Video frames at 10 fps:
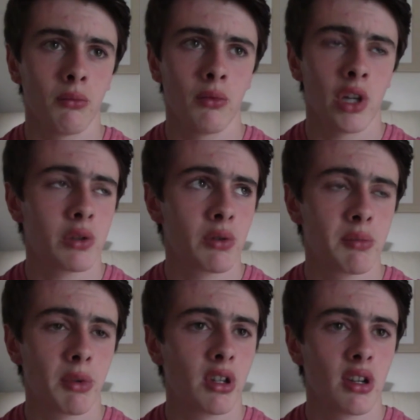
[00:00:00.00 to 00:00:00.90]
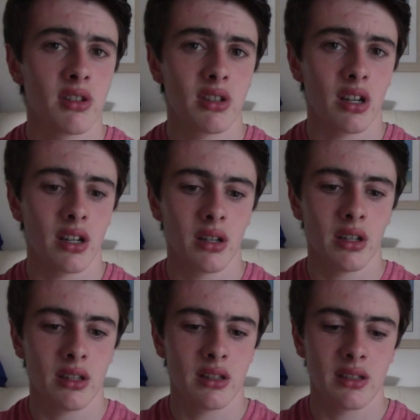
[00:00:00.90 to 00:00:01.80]
which was because
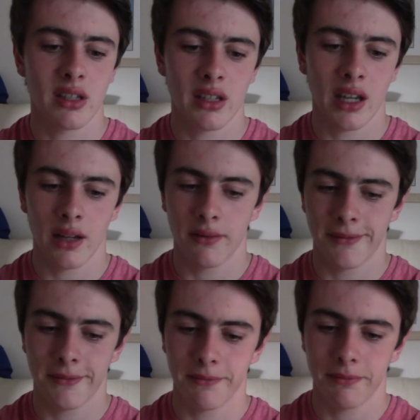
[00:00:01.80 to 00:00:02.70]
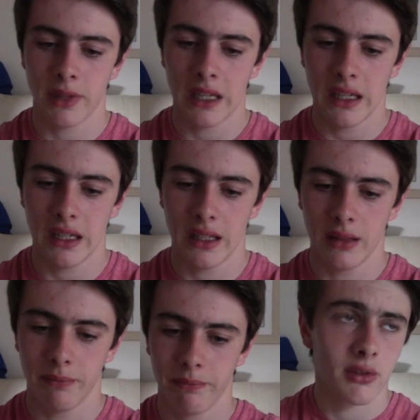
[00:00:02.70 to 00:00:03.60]
I didn't have the
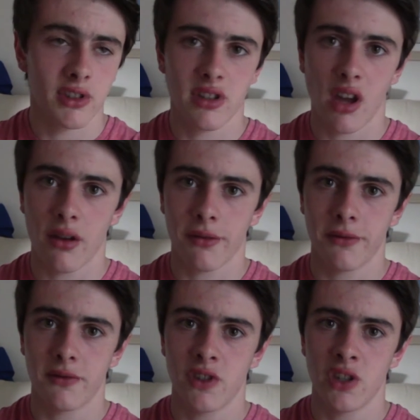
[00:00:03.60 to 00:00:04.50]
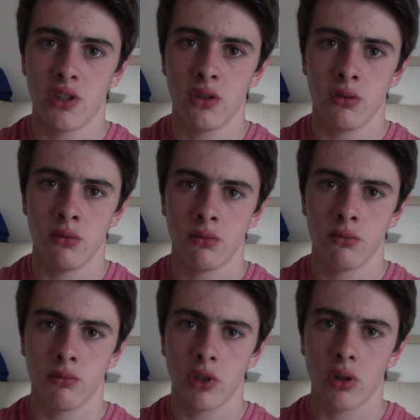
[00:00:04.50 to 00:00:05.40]
stuff to
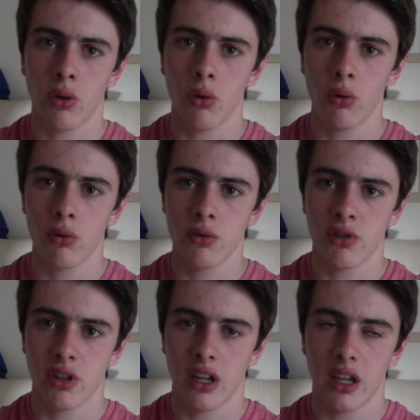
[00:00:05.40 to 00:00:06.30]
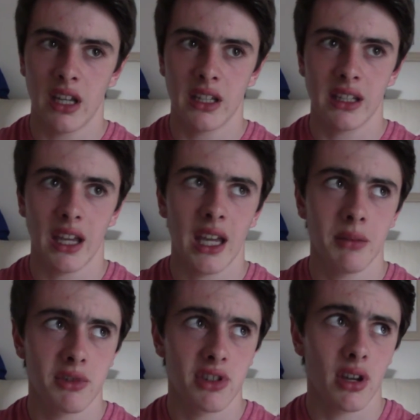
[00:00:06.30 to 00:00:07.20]
record
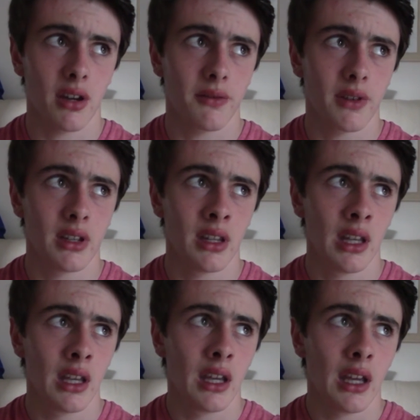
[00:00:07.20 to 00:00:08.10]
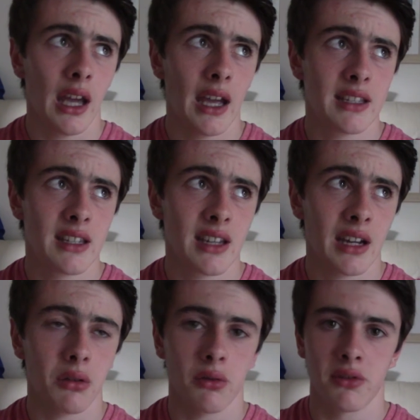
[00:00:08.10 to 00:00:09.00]
in-game stuff and edit
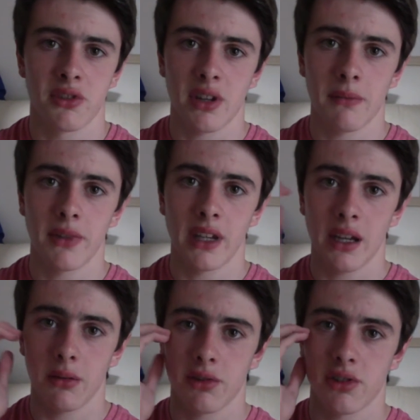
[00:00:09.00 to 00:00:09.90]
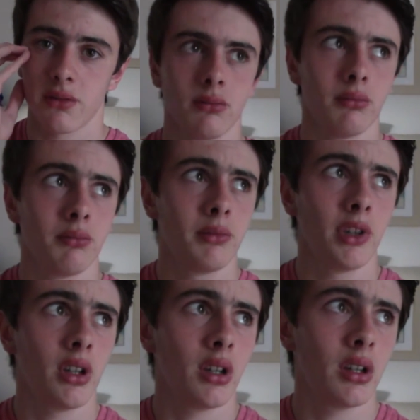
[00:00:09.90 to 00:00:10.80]
out on something else.
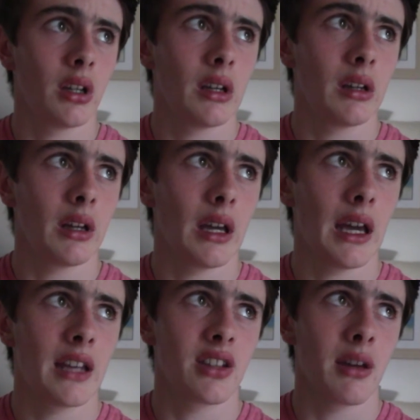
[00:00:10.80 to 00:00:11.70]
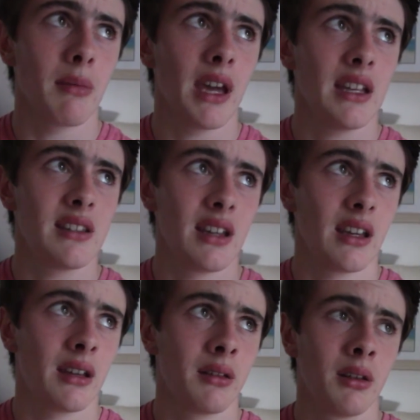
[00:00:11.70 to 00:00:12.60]
But as I made
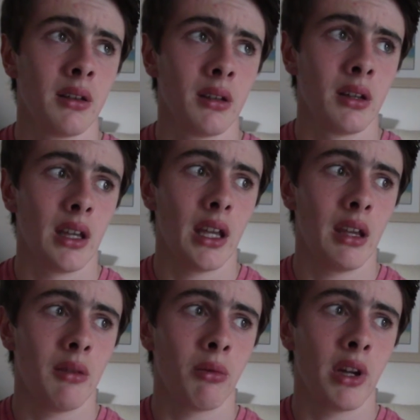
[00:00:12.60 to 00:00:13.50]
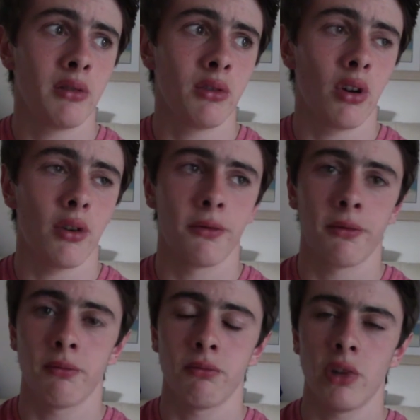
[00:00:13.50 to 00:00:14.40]
it, it went
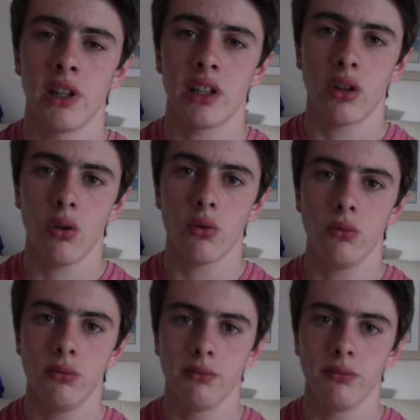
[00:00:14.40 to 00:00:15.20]
off really cool.